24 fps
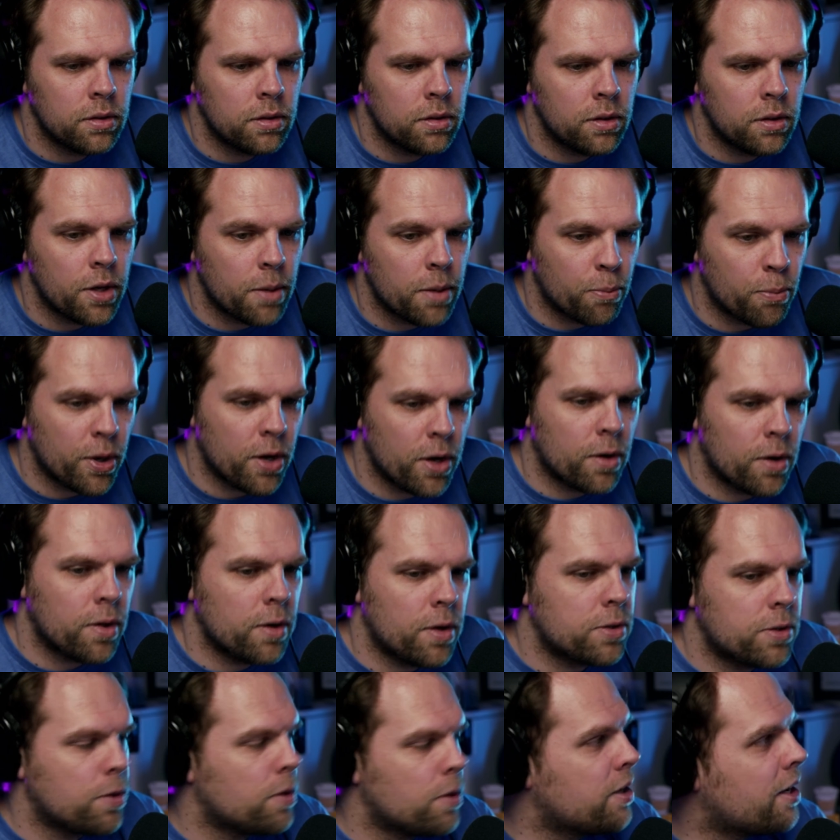You can pre-order
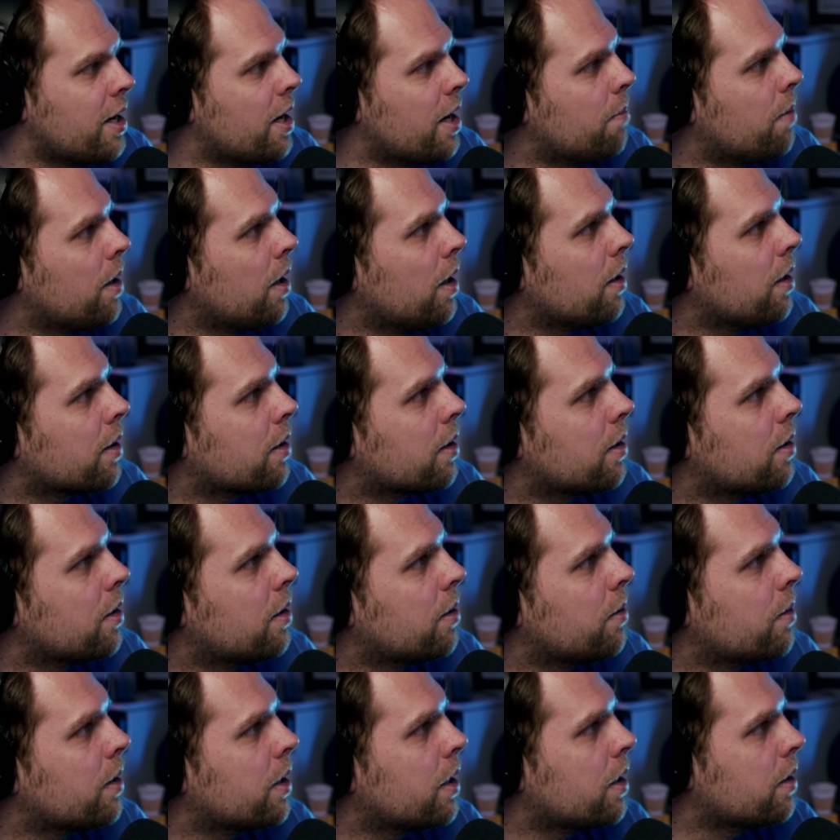those two on Diabolic,
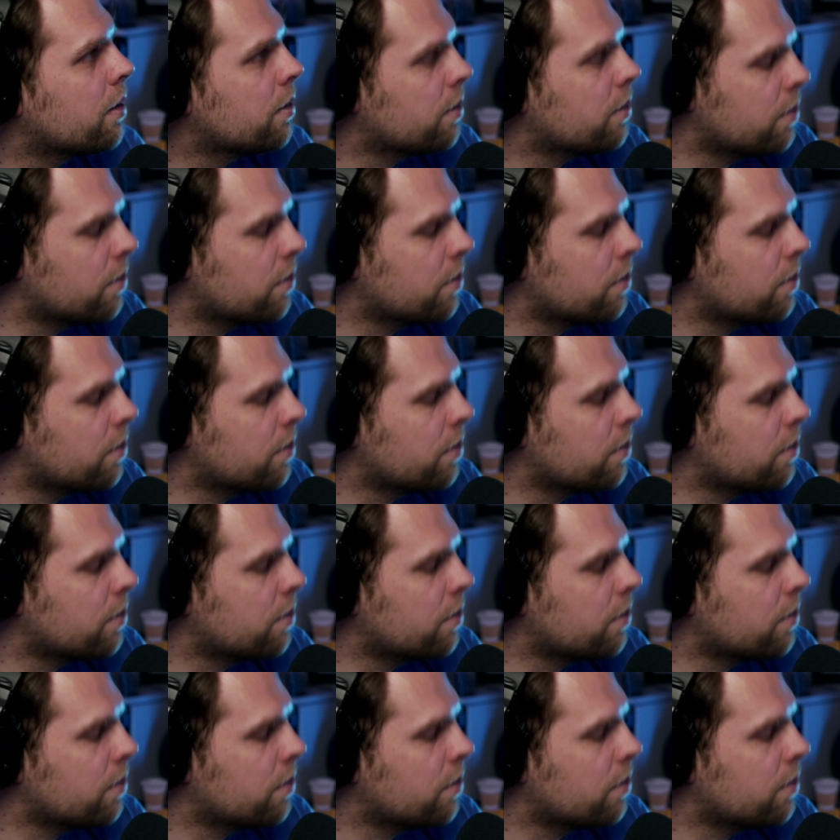okay.